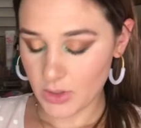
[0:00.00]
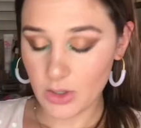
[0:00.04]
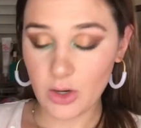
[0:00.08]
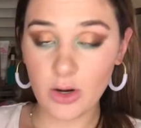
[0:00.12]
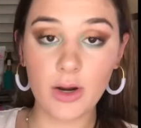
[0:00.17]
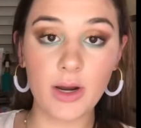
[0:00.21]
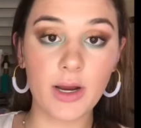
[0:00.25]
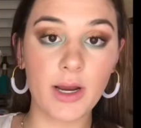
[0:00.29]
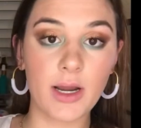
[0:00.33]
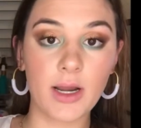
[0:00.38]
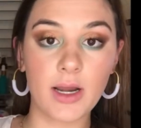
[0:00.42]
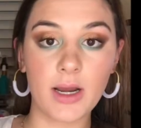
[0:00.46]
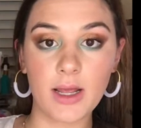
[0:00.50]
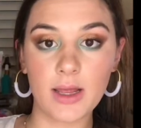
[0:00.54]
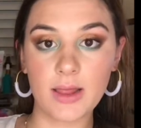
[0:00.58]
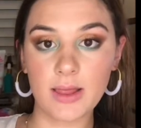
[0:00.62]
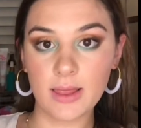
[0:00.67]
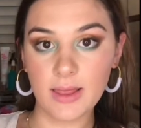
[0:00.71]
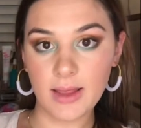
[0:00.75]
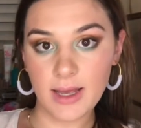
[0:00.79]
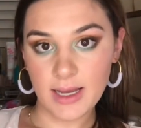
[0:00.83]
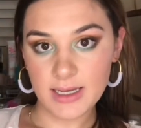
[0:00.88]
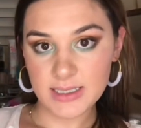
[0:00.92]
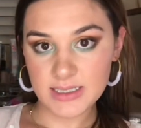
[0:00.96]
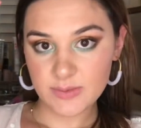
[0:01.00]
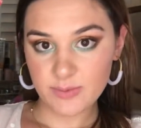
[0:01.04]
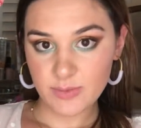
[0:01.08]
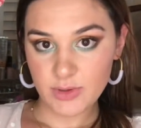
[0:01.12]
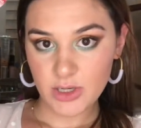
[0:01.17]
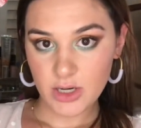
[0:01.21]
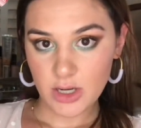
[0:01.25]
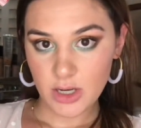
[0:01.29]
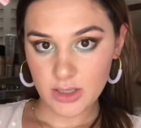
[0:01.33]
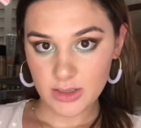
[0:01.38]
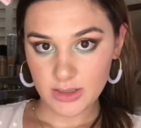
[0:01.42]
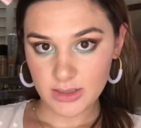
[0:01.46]
Alright, and last but
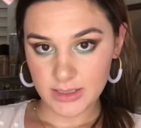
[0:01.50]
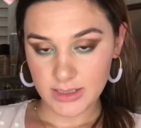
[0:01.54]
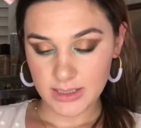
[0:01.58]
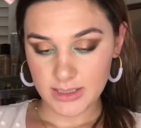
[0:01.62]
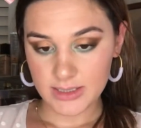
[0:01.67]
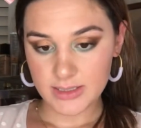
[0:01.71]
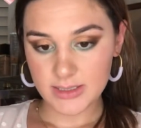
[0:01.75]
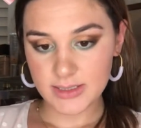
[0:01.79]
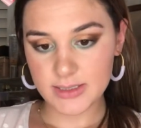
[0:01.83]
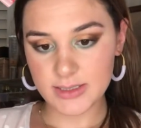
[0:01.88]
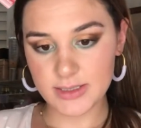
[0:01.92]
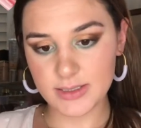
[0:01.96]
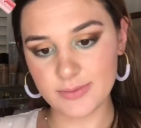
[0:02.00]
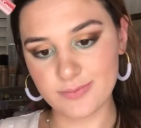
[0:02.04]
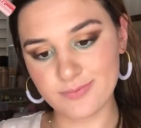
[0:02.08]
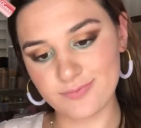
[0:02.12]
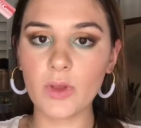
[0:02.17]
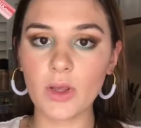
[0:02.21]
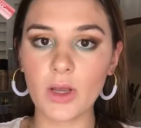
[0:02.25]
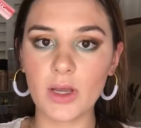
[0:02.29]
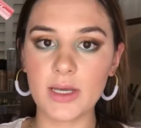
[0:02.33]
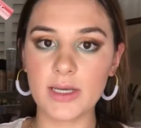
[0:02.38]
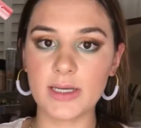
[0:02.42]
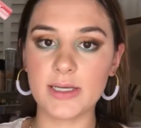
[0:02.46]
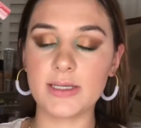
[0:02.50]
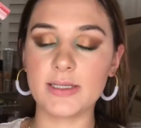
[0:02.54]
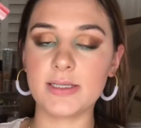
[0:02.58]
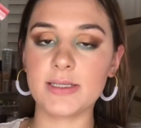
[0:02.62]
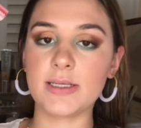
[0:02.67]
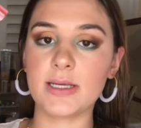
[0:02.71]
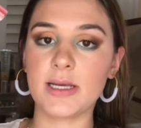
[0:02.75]
not least is